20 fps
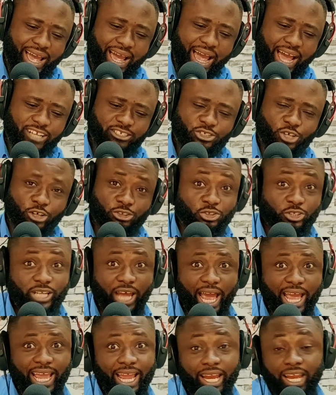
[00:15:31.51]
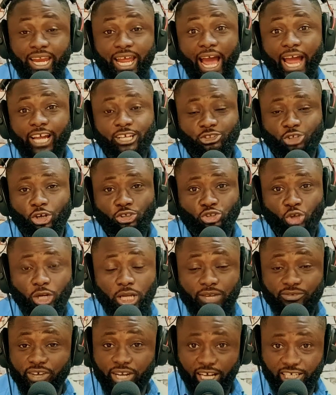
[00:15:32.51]
And so today, India is also
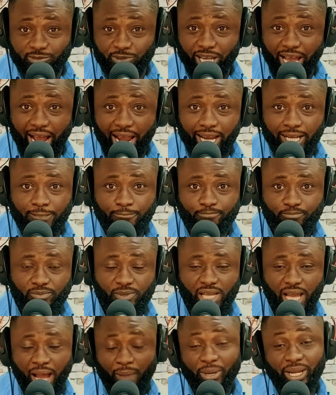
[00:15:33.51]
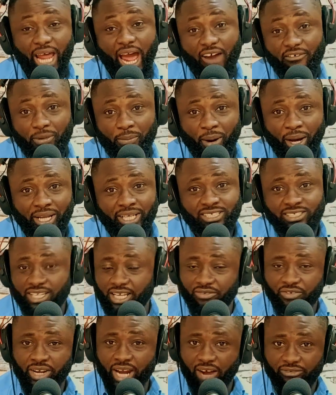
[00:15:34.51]
leaving us behind. I mean, everybody's
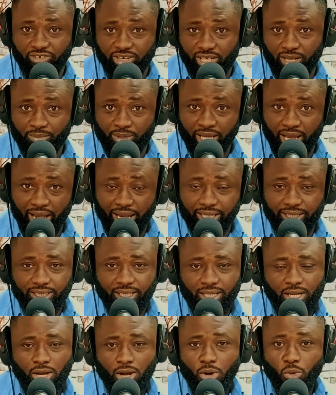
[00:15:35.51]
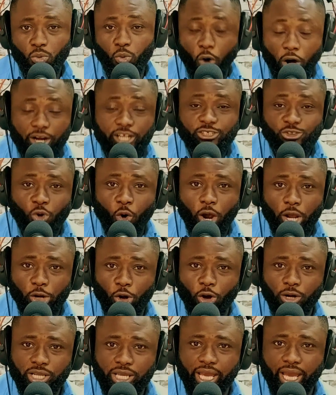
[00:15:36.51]
leaving Africa behind. What is going
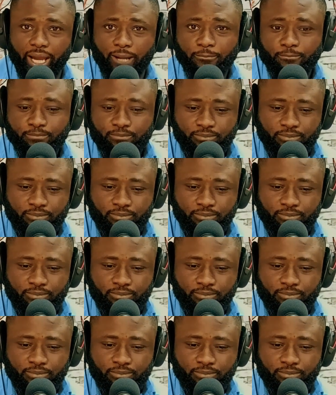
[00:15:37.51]
on here?